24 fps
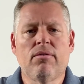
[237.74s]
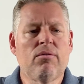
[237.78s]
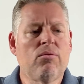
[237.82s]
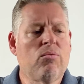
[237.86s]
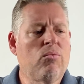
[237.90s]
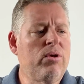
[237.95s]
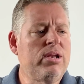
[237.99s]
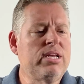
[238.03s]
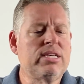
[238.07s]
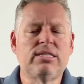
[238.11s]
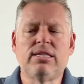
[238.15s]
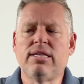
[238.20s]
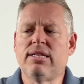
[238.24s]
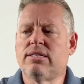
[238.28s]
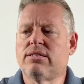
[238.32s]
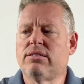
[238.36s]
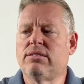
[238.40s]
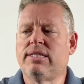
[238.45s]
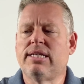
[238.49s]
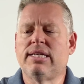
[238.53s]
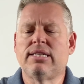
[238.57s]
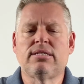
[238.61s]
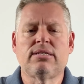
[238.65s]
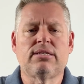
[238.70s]
What is this
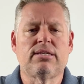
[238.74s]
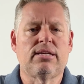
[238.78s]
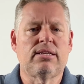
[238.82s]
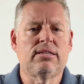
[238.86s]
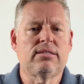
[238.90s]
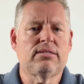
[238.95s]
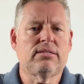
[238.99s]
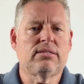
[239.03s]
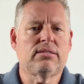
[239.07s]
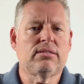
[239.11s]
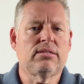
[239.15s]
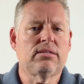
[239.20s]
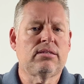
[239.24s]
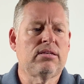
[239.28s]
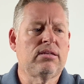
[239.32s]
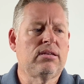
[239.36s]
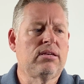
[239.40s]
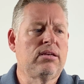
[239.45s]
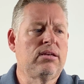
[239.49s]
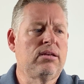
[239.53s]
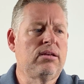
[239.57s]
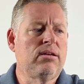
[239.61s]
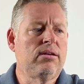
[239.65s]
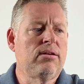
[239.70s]
distance?
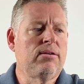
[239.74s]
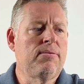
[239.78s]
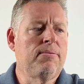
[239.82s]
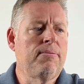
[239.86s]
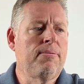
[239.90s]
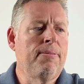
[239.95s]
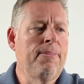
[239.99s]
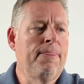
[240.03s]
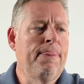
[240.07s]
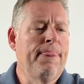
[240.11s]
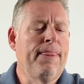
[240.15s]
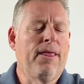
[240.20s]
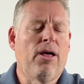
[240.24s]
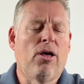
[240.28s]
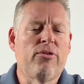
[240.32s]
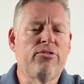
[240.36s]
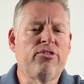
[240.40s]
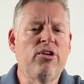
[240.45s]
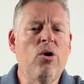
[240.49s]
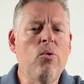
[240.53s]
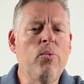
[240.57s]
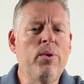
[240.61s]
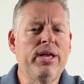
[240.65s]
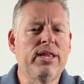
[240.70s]

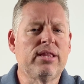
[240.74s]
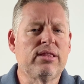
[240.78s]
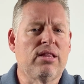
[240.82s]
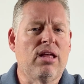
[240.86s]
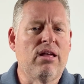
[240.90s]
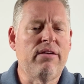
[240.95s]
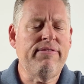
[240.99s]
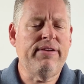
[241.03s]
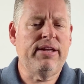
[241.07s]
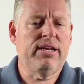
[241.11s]
Although we love